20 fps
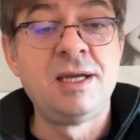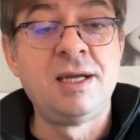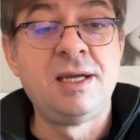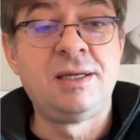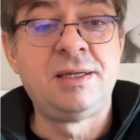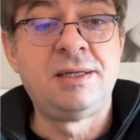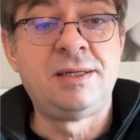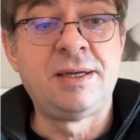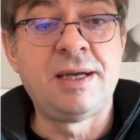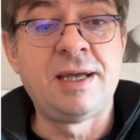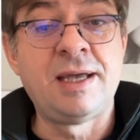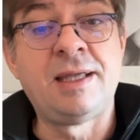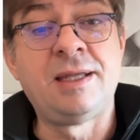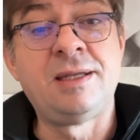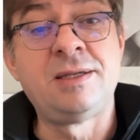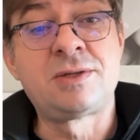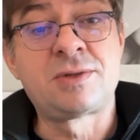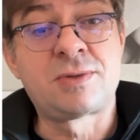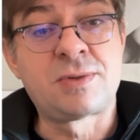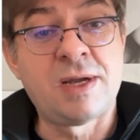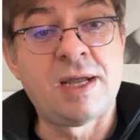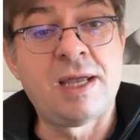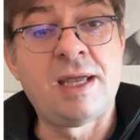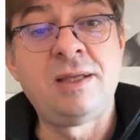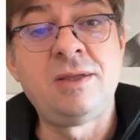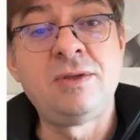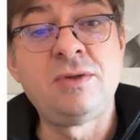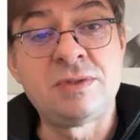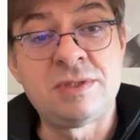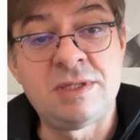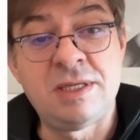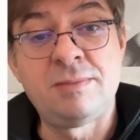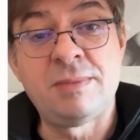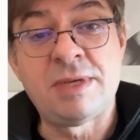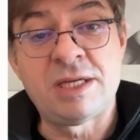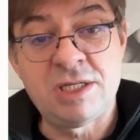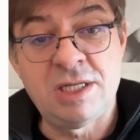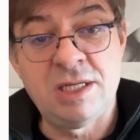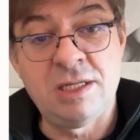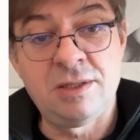and train using
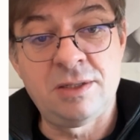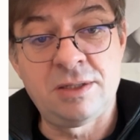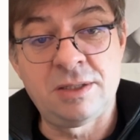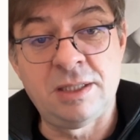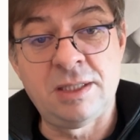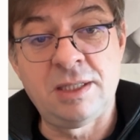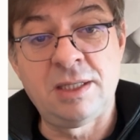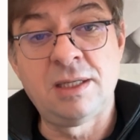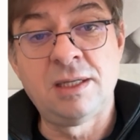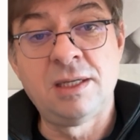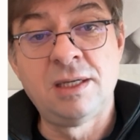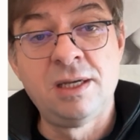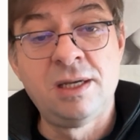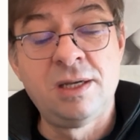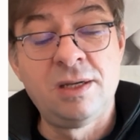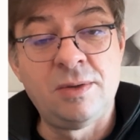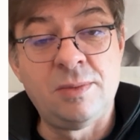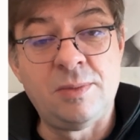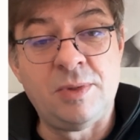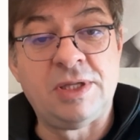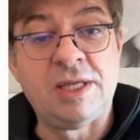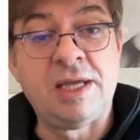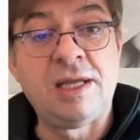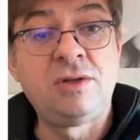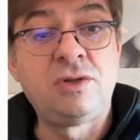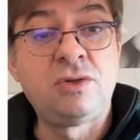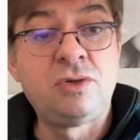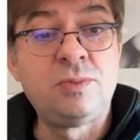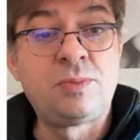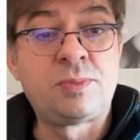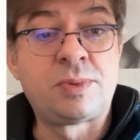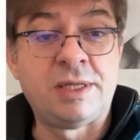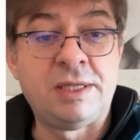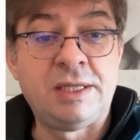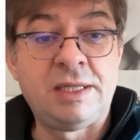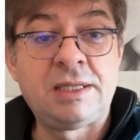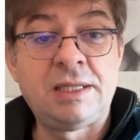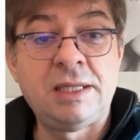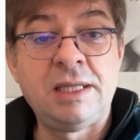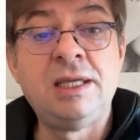machine learning a model to
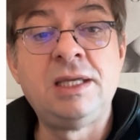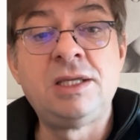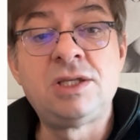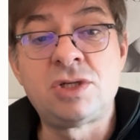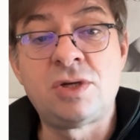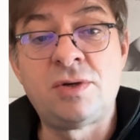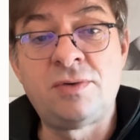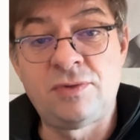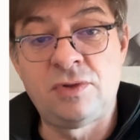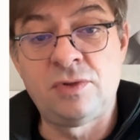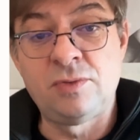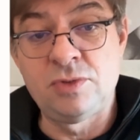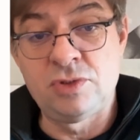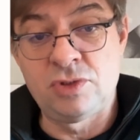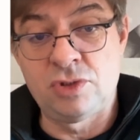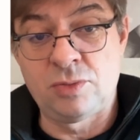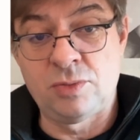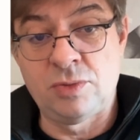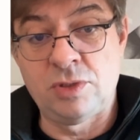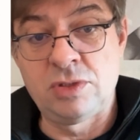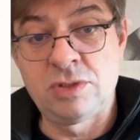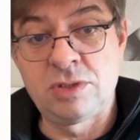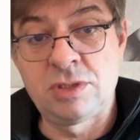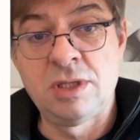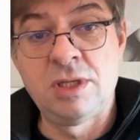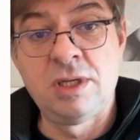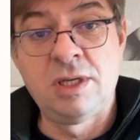predict each of the measurements